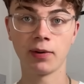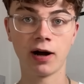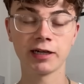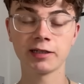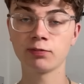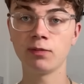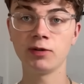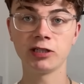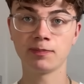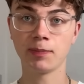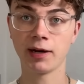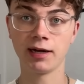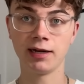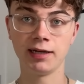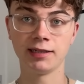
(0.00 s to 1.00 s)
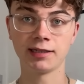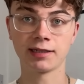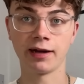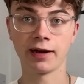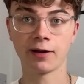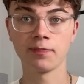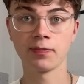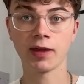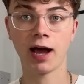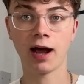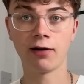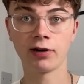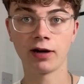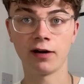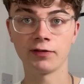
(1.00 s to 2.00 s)
I'd probably spend at least like
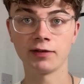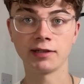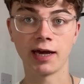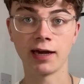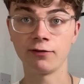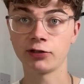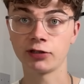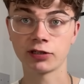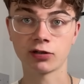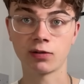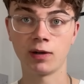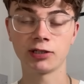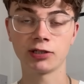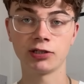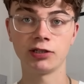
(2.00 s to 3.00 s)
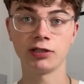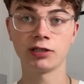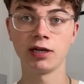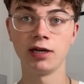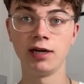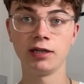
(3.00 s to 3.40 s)
hour and a half a day of just questions.